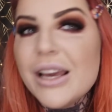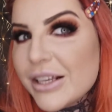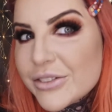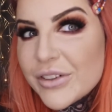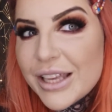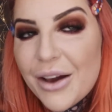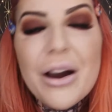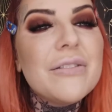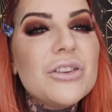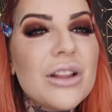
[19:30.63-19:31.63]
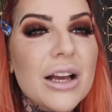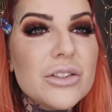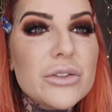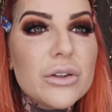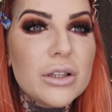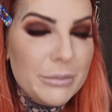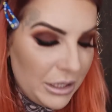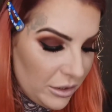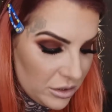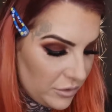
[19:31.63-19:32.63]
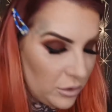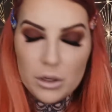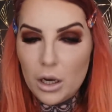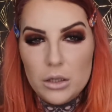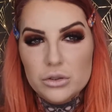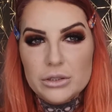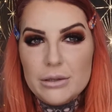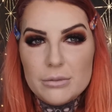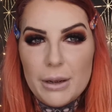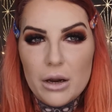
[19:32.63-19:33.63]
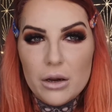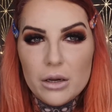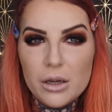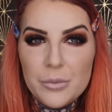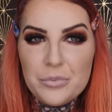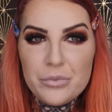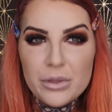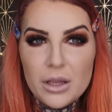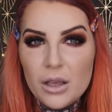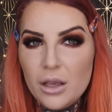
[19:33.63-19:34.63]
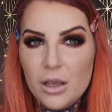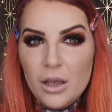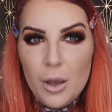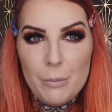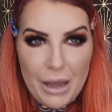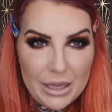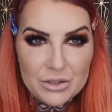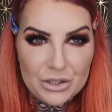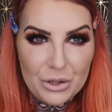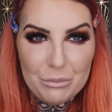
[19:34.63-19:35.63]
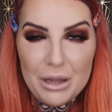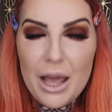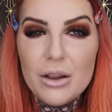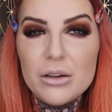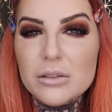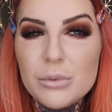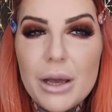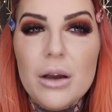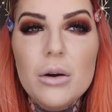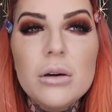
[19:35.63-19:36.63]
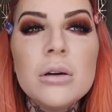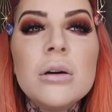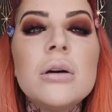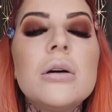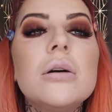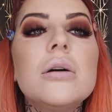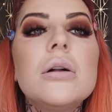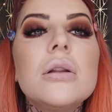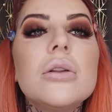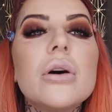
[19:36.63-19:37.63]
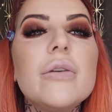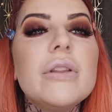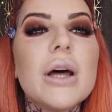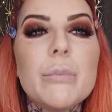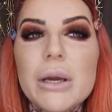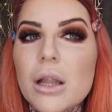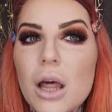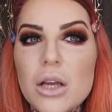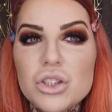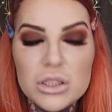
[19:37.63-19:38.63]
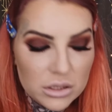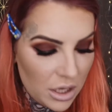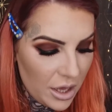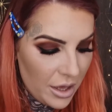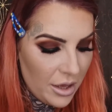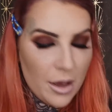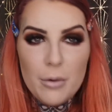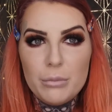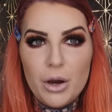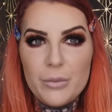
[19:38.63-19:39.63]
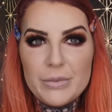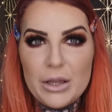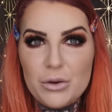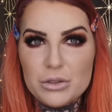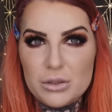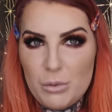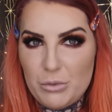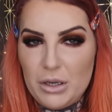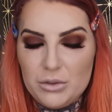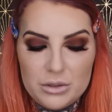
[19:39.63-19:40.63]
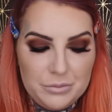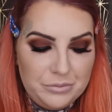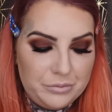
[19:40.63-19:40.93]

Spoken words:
It's funny how having your lashes on can make you just feel 100 times better. My eyes look a lot blacker as well. They're not even that big of lashes. But I also done my brows.